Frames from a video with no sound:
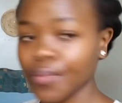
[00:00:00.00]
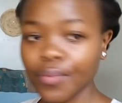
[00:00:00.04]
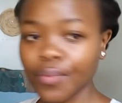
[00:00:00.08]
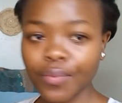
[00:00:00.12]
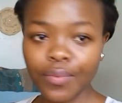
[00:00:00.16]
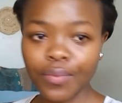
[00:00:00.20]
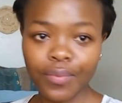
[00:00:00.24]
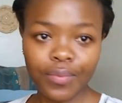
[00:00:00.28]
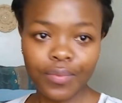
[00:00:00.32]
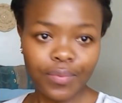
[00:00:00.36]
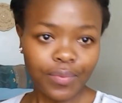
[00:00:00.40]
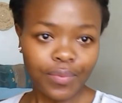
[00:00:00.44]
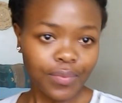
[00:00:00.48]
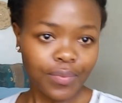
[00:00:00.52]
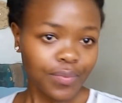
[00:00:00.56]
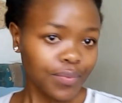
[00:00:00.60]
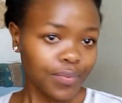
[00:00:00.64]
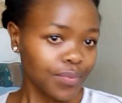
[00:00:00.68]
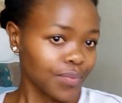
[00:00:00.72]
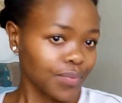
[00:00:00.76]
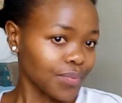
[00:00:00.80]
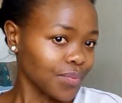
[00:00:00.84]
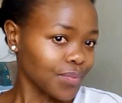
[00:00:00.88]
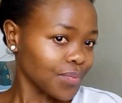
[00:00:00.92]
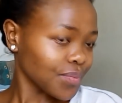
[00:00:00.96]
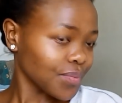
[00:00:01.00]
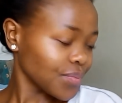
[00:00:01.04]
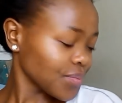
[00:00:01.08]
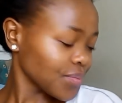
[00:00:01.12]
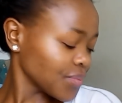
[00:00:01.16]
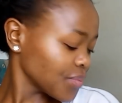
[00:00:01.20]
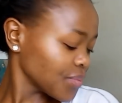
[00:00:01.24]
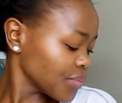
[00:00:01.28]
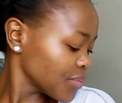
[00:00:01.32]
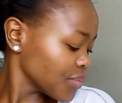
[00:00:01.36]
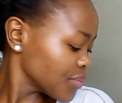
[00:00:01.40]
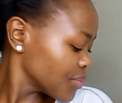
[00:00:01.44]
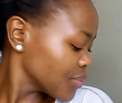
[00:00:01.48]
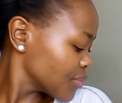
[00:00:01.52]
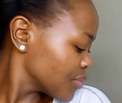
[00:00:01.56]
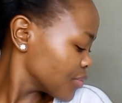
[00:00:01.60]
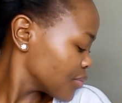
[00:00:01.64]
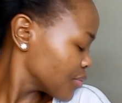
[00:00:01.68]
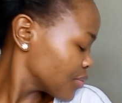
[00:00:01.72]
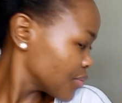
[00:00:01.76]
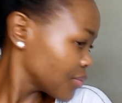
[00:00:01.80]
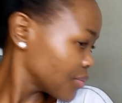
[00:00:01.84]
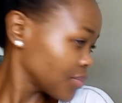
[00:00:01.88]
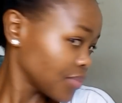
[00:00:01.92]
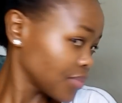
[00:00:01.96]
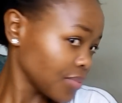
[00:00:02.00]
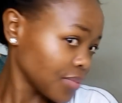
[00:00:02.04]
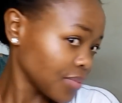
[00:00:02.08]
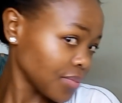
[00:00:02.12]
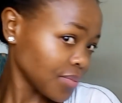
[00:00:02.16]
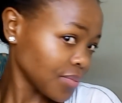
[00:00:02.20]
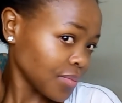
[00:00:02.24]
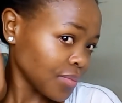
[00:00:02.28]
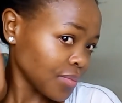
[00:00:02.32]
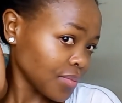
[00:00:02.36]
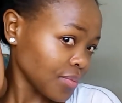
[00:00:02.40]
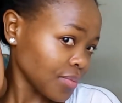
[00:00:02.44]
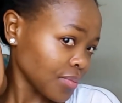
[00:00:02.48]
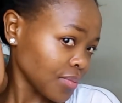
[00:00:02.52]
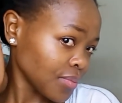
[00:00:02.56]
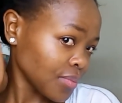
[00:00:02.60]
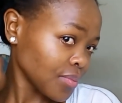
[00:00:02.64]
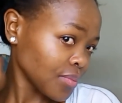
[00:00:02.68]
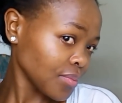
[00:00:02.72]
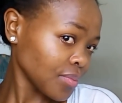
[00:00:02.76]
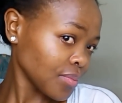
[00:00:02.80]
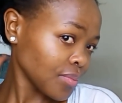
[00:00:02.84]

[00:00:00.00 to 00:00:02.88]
(silence)